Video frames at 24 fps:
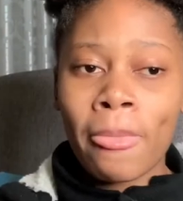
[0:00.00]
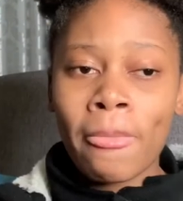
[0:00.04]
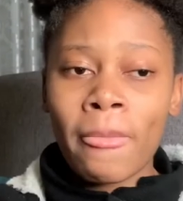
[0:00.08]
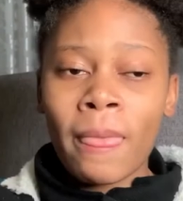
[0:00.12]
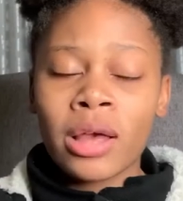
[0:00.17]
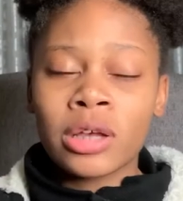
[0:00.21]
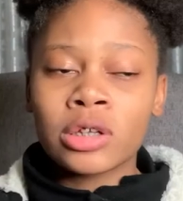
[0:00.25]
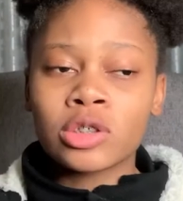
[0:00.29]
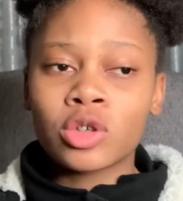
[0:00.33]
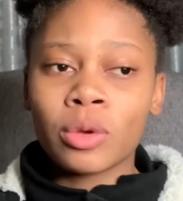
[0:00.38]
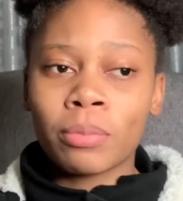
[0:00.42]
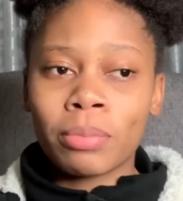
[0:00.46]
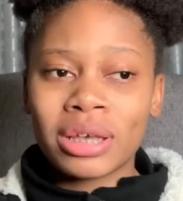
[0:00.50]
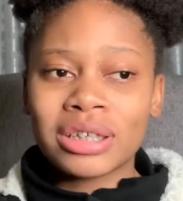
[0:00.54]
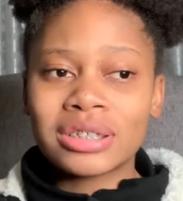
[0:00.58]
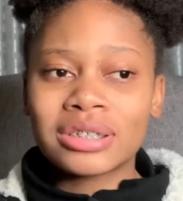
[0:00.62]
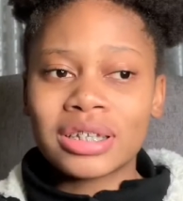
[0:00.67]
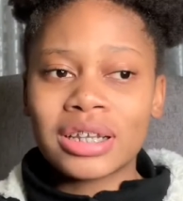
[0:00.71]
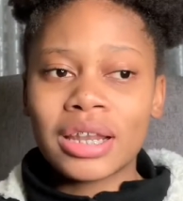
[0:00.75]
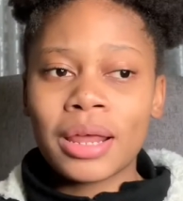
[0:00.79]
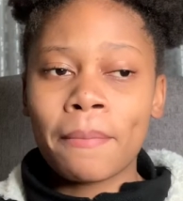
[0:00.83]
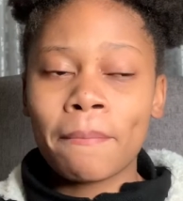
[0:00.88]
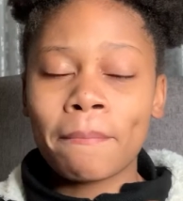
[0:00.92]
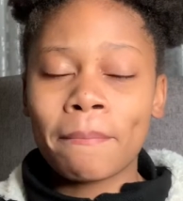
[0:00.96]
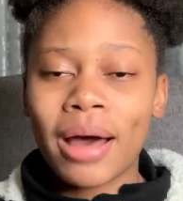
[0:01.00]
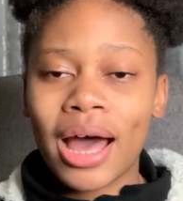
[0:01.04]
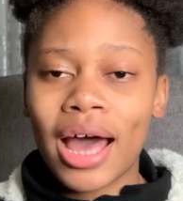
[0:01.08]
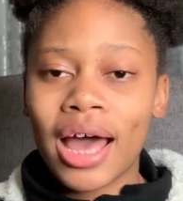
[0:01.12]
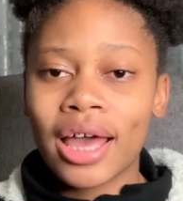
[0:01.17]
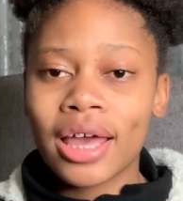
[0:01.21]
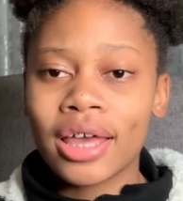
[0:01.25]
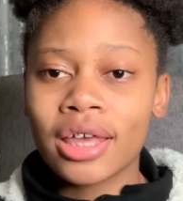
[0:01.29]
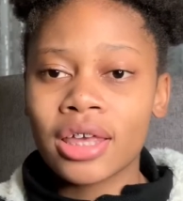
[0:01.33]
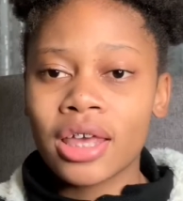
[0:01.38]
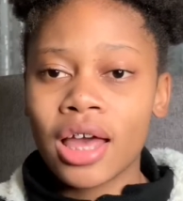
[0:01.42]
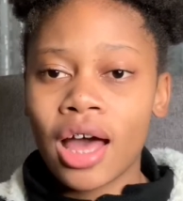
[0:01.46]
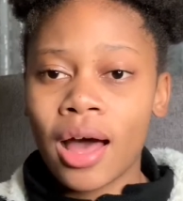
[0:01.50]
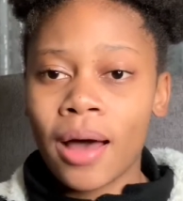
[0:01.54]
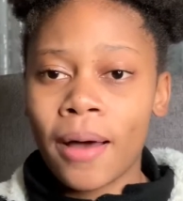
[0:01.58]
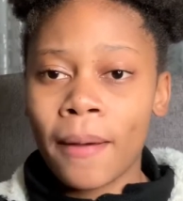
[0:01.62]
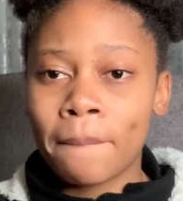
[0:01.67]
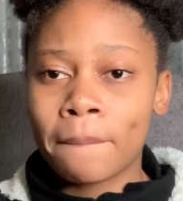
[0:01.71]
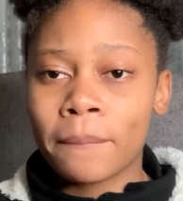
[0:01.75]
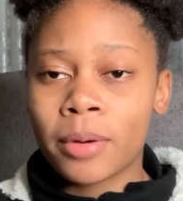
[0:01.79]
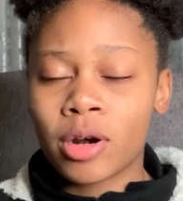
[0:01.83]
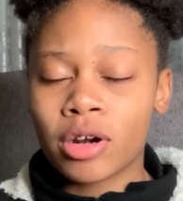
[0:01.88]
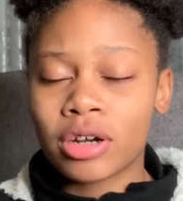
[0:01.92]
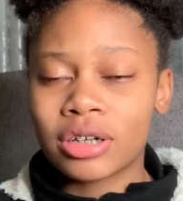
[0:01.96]
So basically my
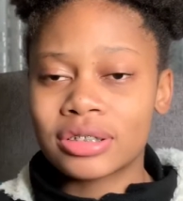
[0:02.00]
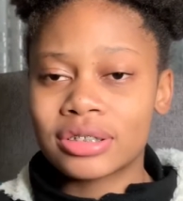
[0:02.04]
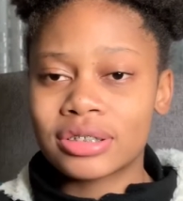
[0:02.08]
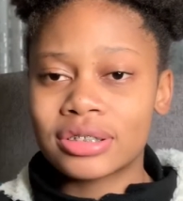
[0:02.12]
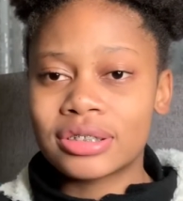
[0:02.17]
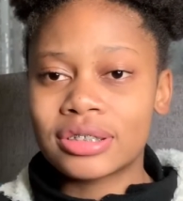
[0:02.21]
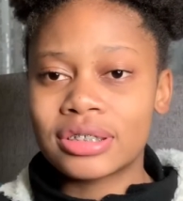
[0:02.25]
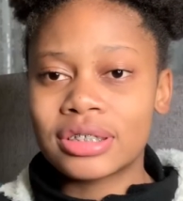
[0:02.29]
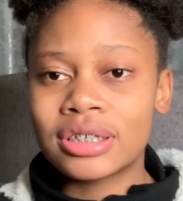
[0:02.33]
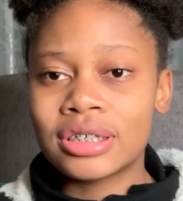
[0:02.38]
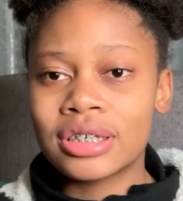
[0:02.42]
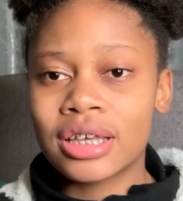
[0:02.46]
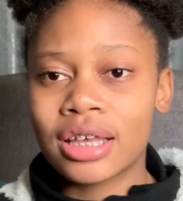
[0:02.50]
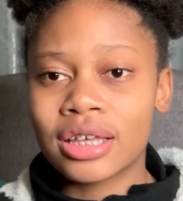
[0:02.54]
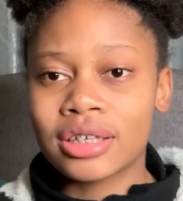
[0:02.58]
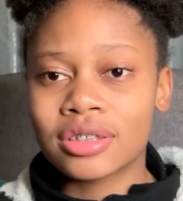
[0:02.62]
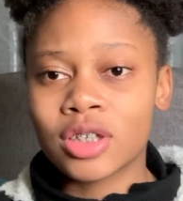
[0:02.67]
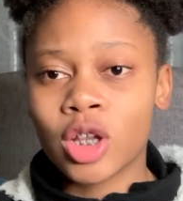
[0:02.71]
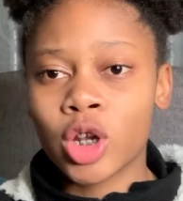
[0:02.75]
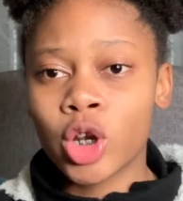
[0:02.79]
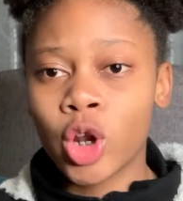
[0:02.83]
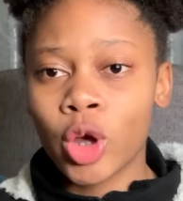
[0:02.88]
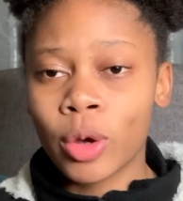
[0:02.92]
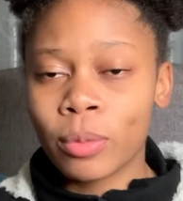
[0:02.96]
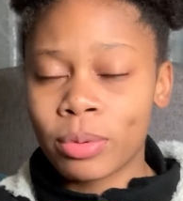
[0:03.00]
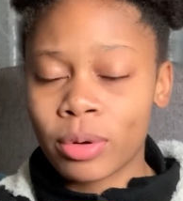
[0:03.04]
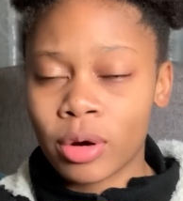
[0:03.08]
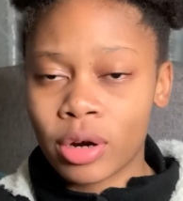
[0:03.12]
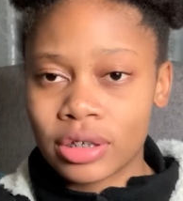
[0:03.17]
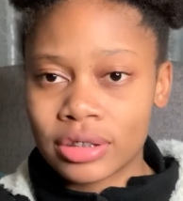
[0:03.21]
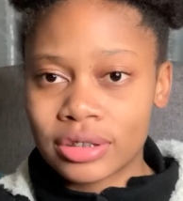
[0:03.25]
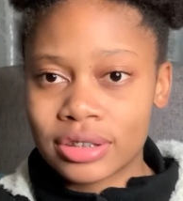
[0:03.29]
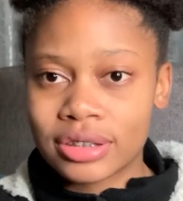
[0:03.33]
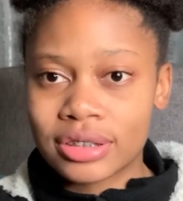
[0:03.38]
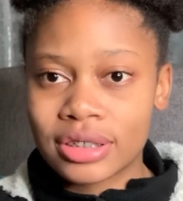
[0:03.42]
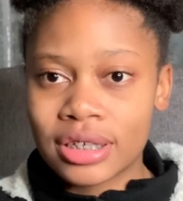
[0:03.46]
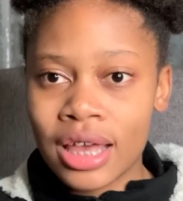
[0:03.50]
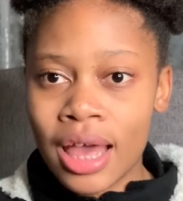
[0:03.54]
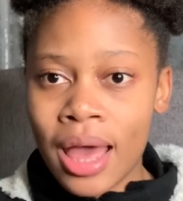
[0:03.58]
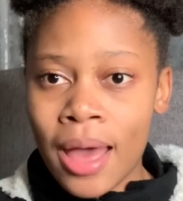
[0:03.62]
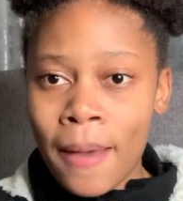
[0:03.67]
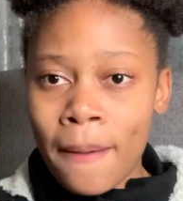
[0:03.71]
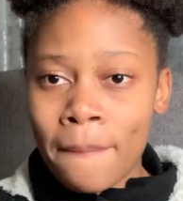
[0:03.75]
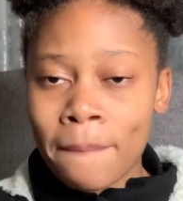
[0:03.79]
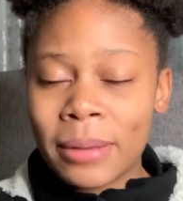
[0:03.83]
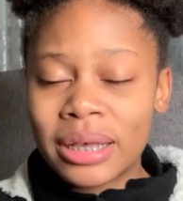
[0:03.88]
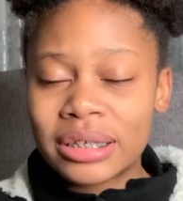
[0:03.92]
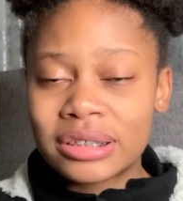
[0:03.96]
porosity is low porosity.
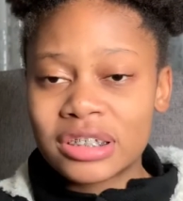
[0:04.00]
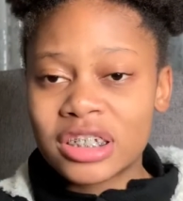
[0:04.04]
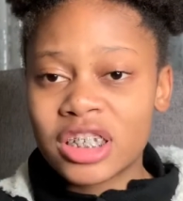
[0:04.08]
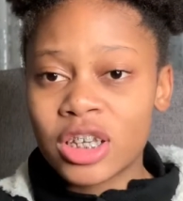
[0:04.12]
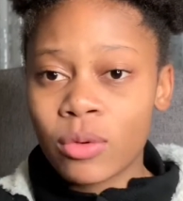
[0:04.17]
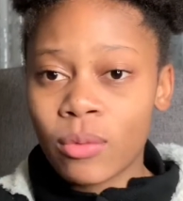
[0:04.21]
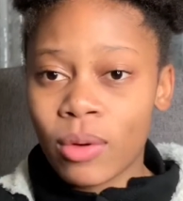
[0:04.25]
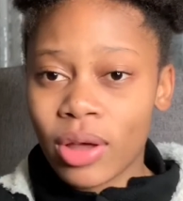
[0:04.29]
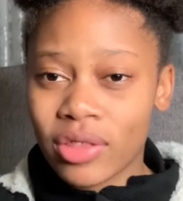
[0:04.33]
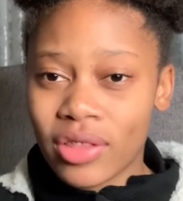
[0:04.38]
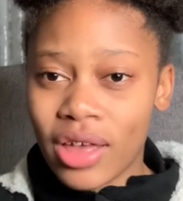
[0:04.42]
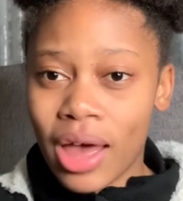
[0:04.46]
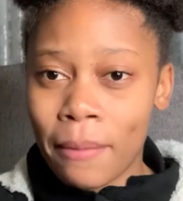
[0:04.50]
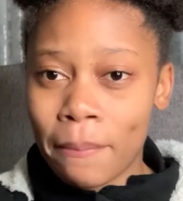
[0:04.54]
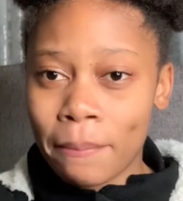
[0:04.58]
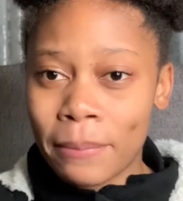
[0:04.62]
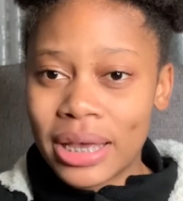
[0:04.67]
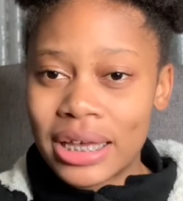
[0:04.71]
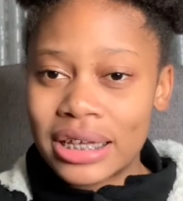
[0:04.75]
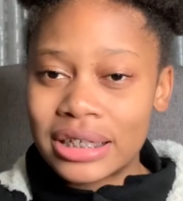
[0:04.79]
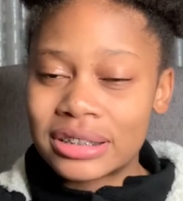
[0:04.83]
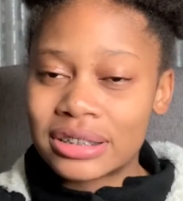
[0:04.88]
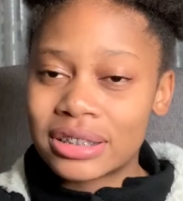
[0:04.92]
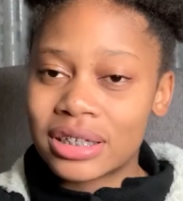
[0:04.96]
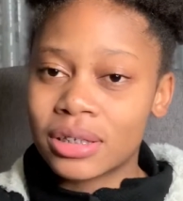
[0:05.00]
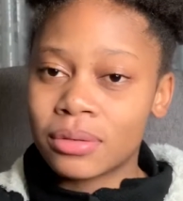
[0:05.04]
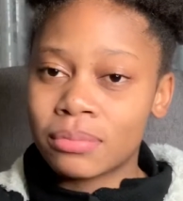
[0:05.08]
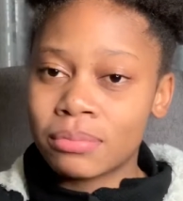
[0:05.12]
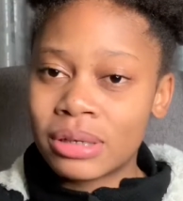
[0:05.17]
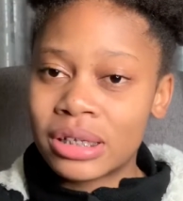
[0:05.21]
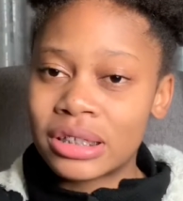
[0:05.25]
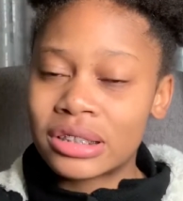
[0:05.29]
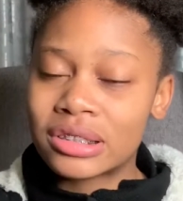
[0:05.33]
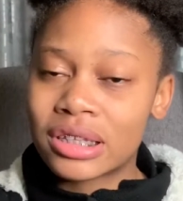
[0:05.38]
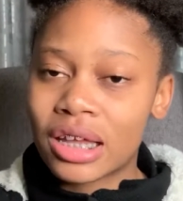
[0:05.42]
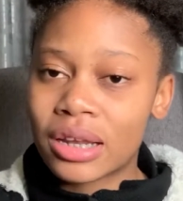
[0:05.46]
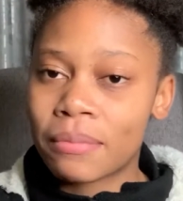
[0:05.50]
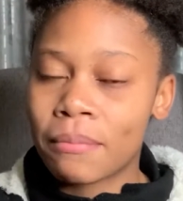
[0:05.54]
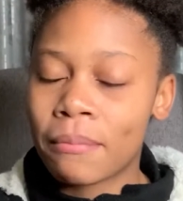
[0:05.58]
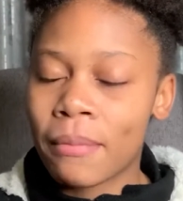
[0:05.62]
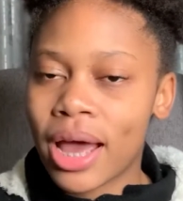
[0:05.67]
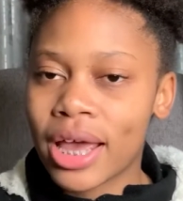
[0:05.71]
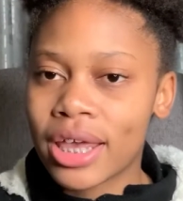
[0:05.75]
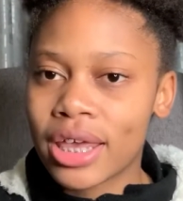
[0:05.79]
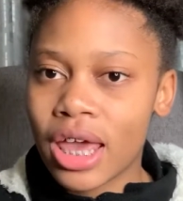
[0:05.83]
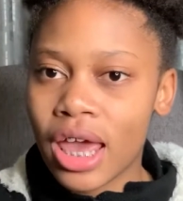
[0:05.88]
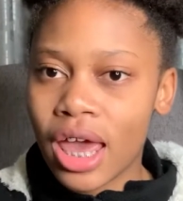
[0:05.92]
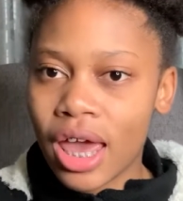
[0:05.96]
Basically what that means, it means that my
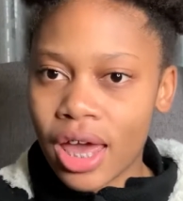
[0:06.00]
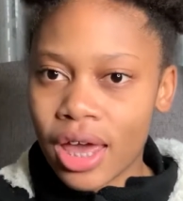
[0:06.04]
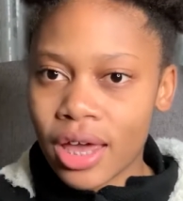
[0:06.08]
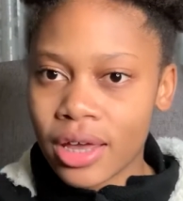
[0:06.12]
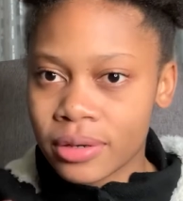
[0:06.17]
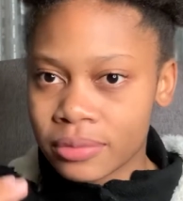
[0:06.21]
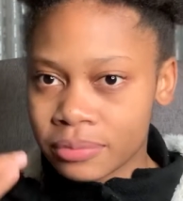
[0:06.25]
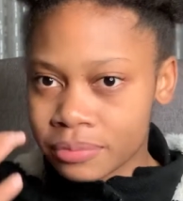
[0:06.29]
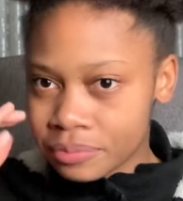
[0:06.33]
hair